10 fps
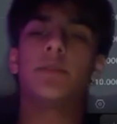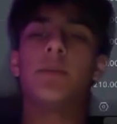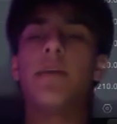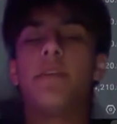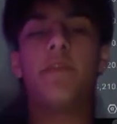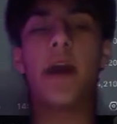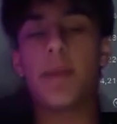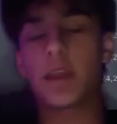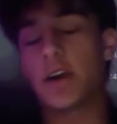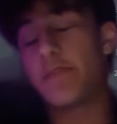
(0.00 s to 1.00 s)
So we have the
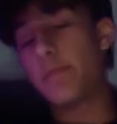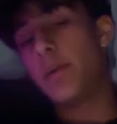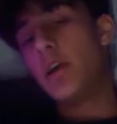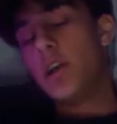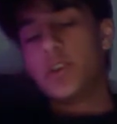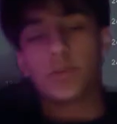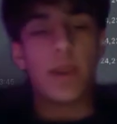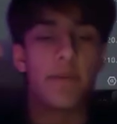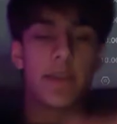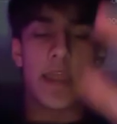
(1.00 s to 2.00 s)
5-minute confirm. So we have again